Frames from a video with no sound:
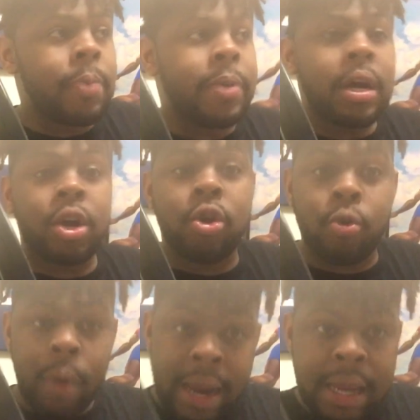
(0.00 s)
would be a
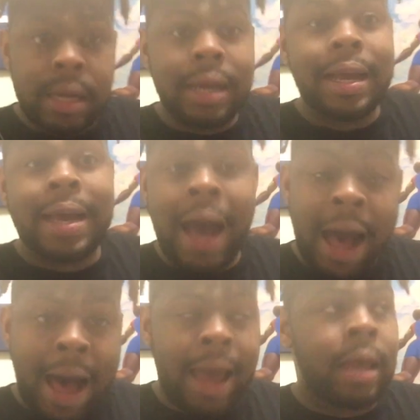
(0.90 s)
great
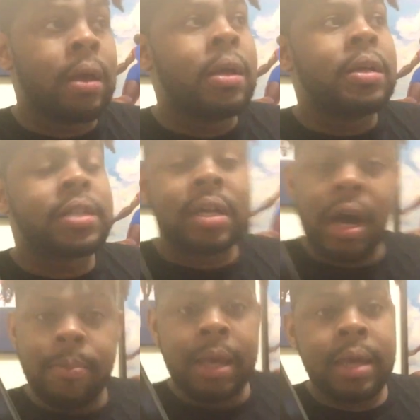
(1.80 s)
guy to
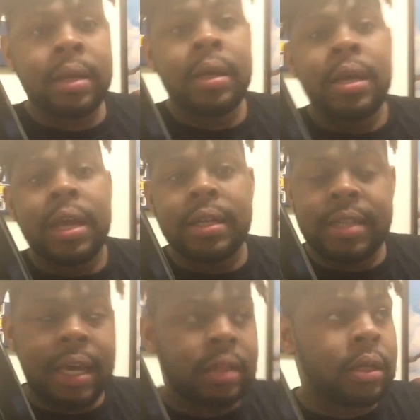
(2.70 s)
come in and
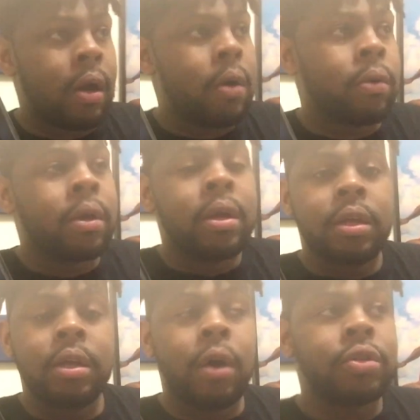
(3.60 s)
take the load.
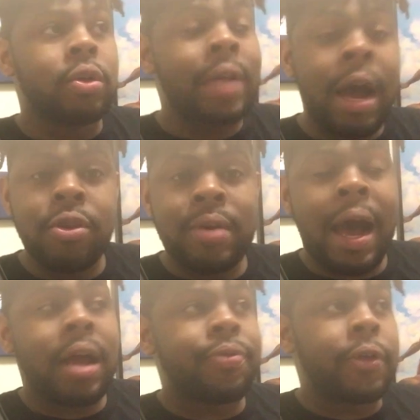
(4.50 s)
You know, so now you
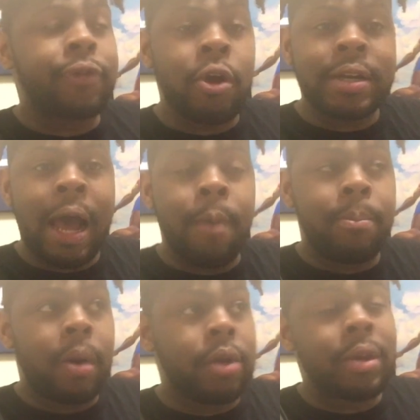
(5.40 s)
got the third
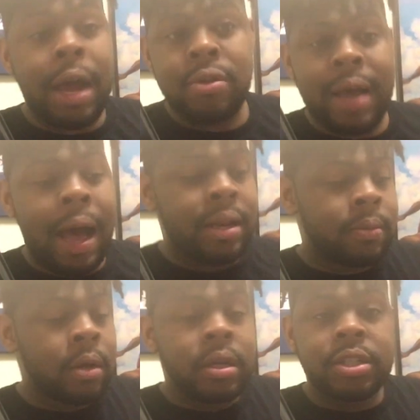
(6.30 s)
down. Now you got
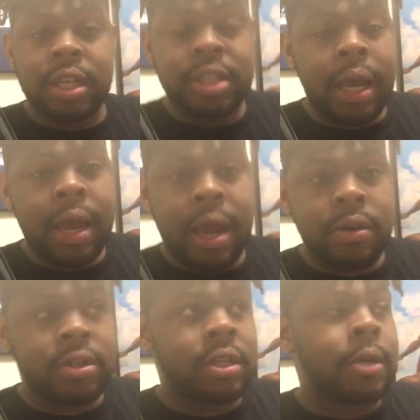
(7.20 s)
C.J.
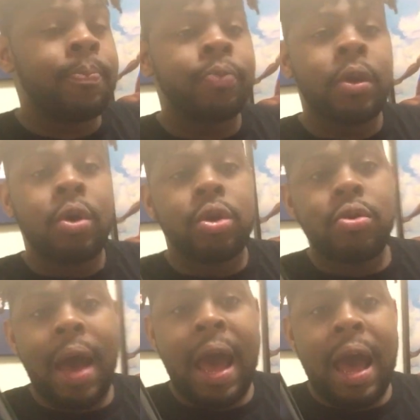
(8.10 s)
Anderson,
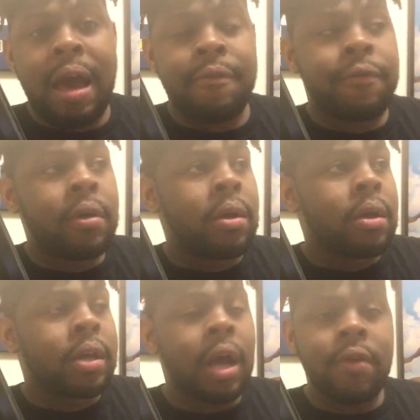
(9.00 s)
you have
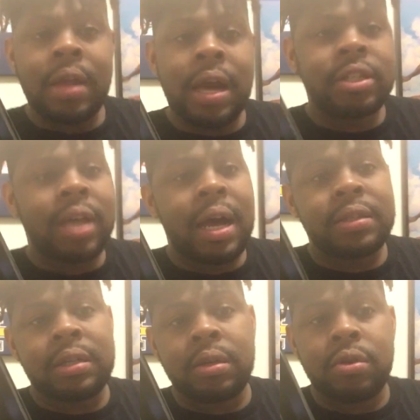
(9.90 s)
Kerryon
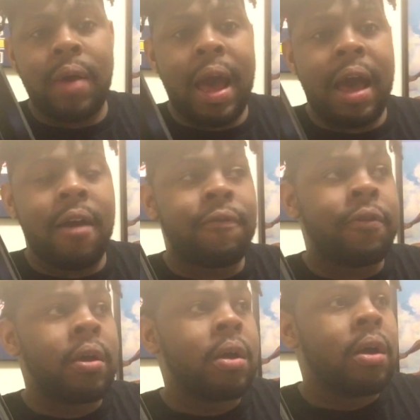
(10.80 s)
Johnson, you have